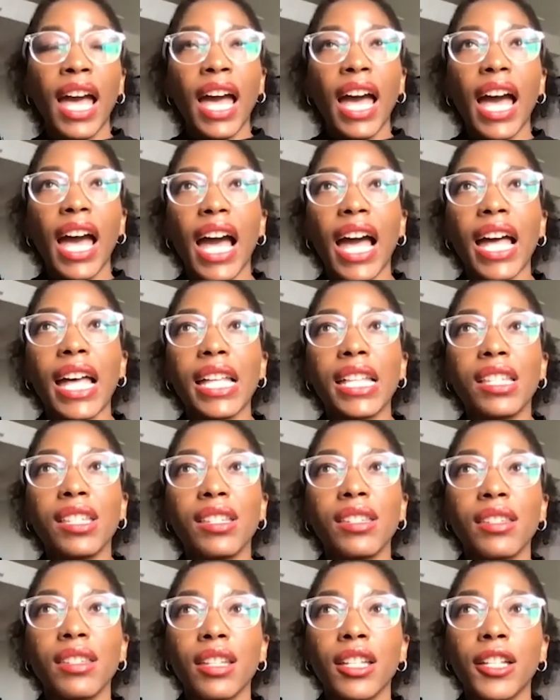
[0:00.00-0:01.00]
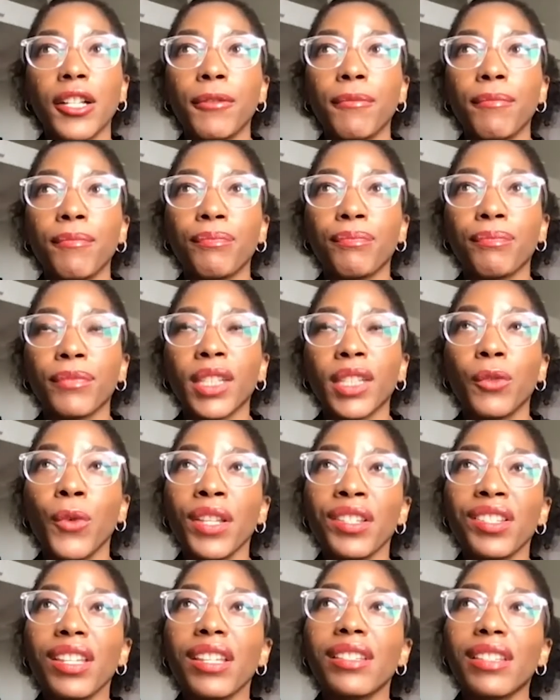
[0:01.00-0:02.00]
And
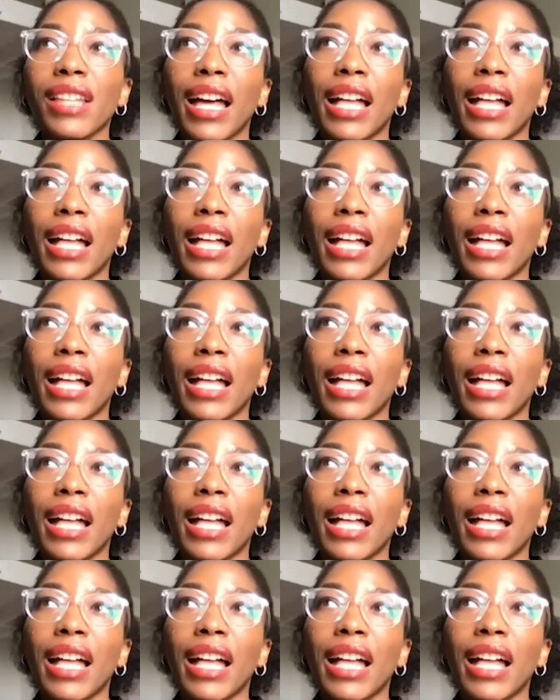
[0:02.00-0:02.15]
which is,